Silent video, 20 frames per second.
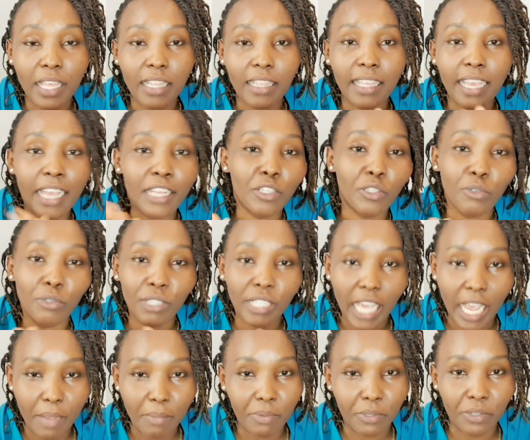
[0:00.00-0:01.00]
there are two
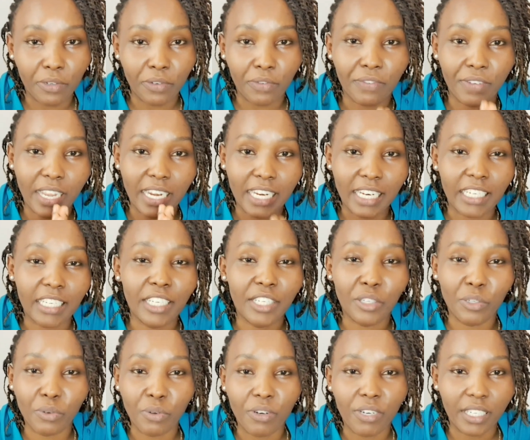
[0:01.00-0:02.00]
types of Canadian
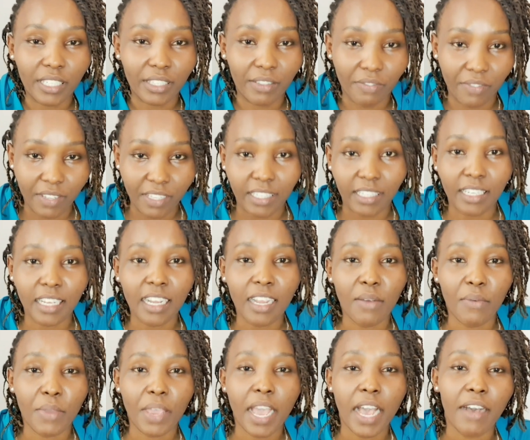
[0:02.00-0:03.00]
tourist visa.
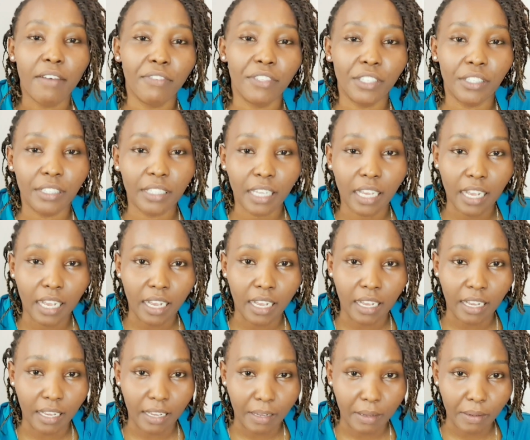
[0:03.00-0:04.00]
We have
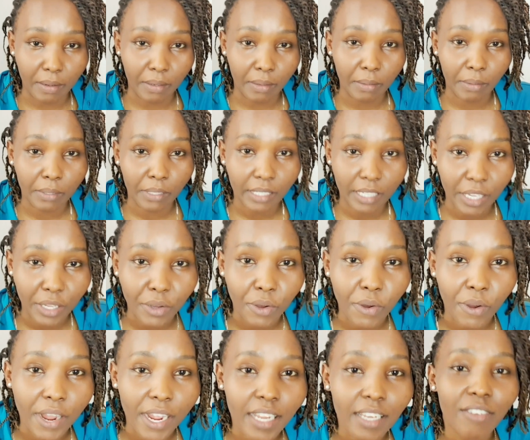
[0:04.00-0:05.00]

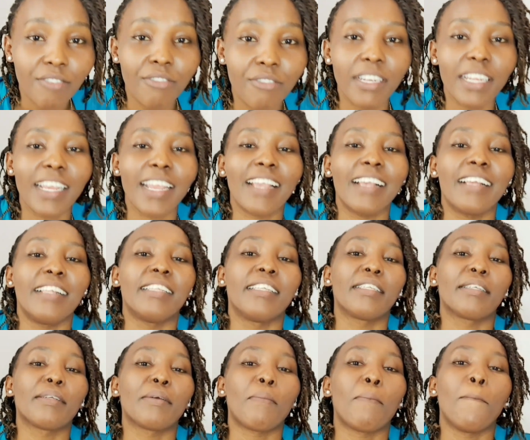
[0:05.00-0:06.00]
single entry
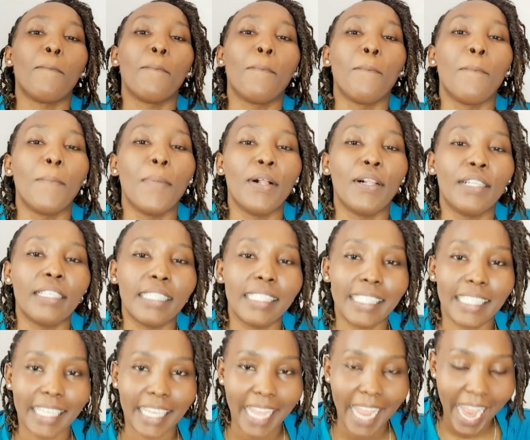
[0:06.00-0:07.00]
and
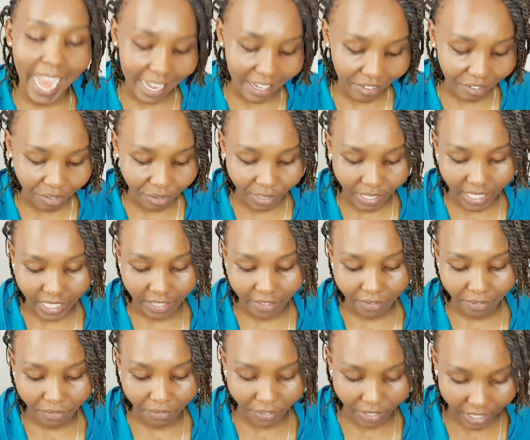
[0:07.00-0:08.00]
multi-entry
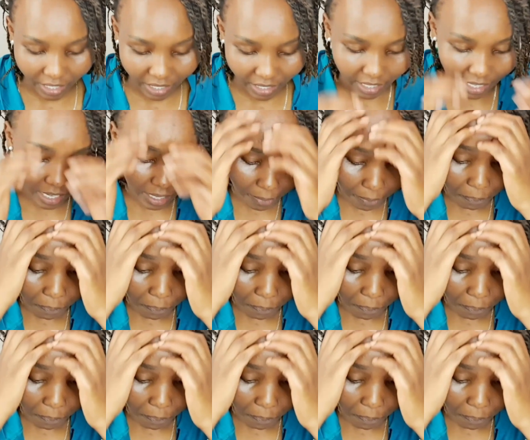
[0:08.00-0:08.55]
visa.